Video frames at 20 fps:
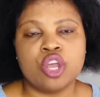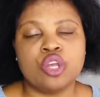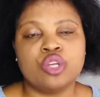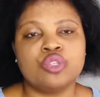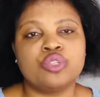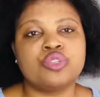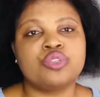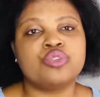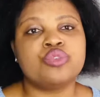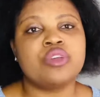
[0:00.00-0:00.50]

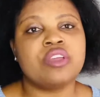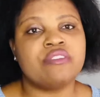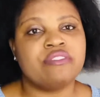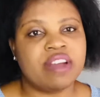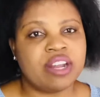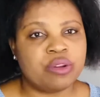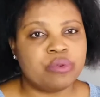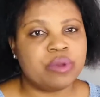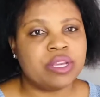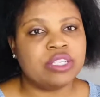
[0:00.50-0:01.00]
to
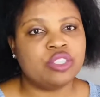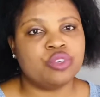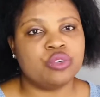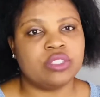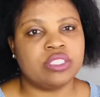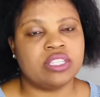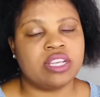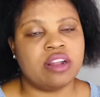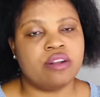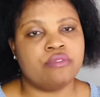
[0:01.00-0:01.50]
evaluate
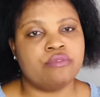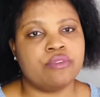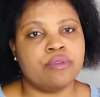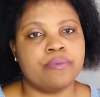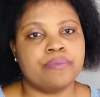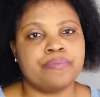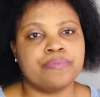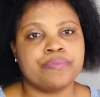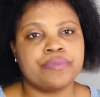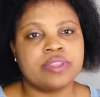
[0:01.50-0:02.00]
yourself.
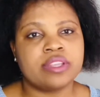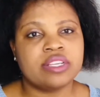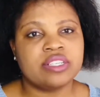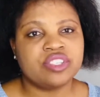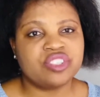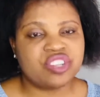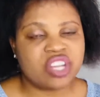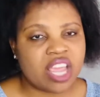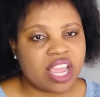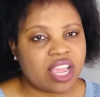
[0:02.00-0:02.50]

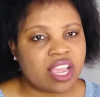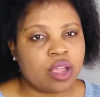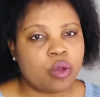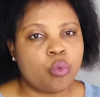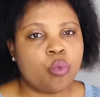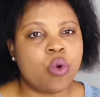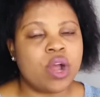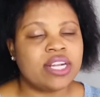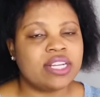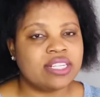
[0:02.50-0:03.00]
Check
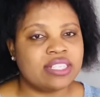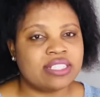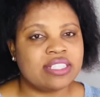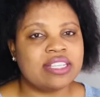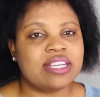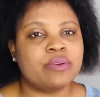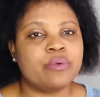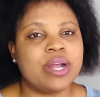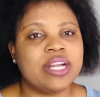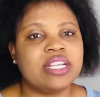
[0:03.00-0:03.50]
what
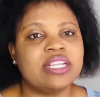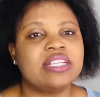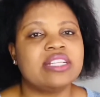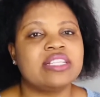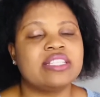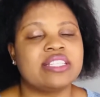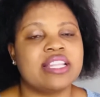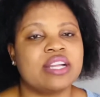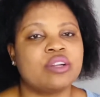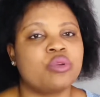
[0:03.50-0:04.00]
it
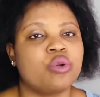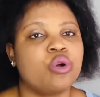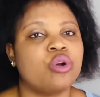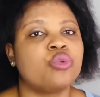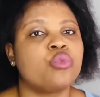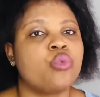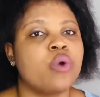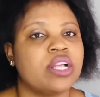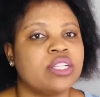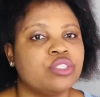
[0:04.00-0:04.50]
is that God
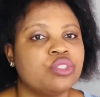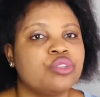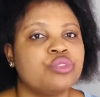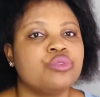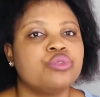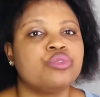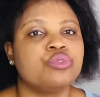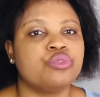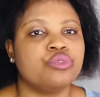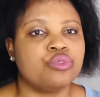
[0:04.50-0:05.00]
wants
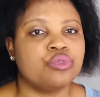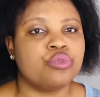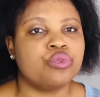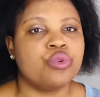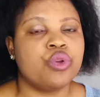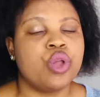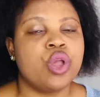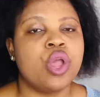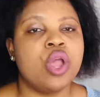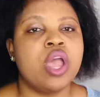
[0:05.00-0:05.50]
you to do,
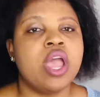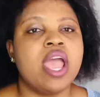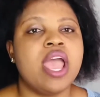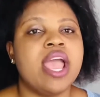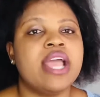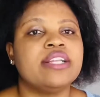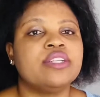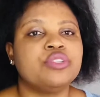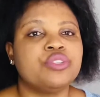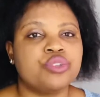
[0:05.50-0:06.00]

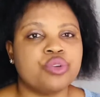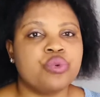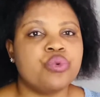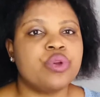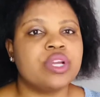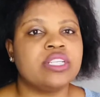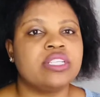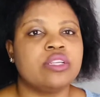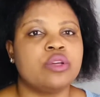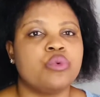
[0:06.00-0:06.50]
and do
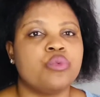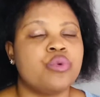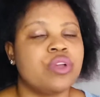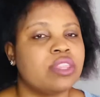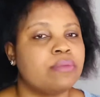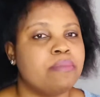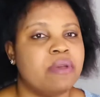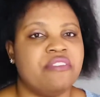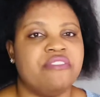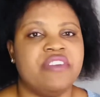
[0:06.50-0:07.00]
it
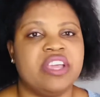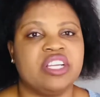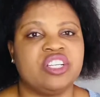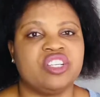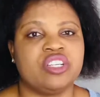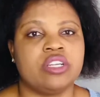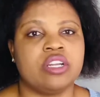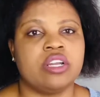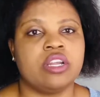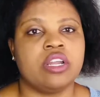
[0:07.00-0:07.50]
with
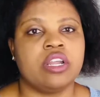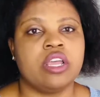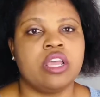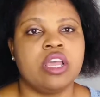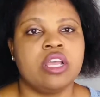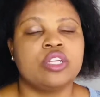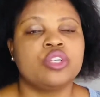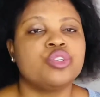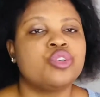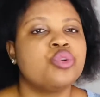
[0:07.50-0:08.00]
perfection.
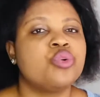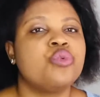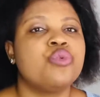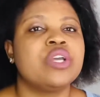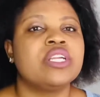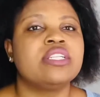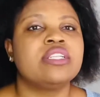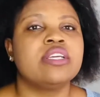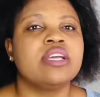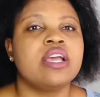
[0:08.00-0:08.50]
Do
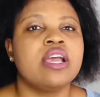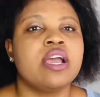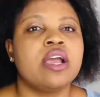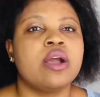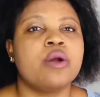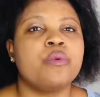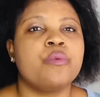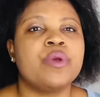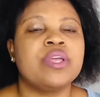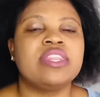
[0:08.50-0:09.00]
it
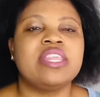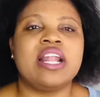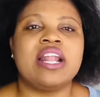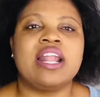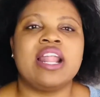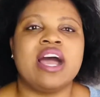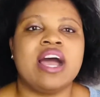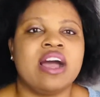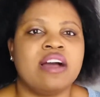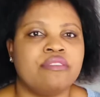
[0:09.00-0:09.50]
with a
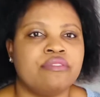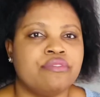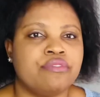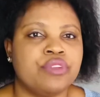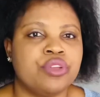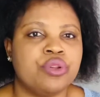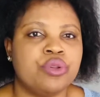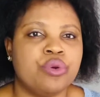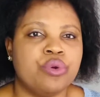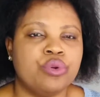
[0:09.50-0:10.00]
love,
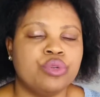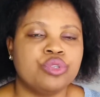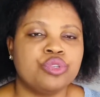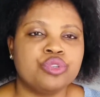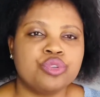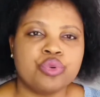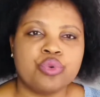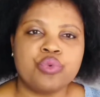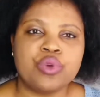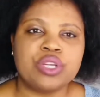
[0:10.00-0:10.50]
you know,
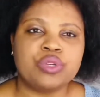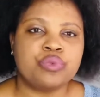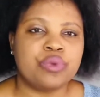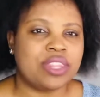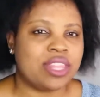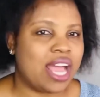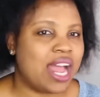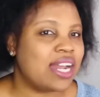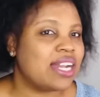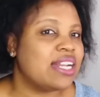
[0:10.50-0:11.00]
do it
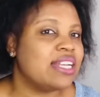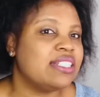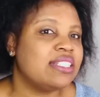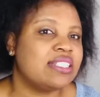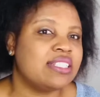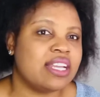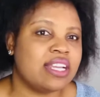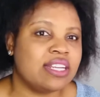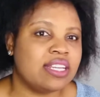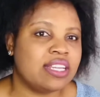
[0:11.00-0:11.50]
with
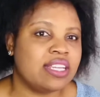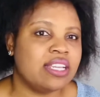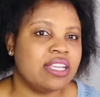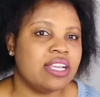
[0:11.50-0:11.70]
understanding.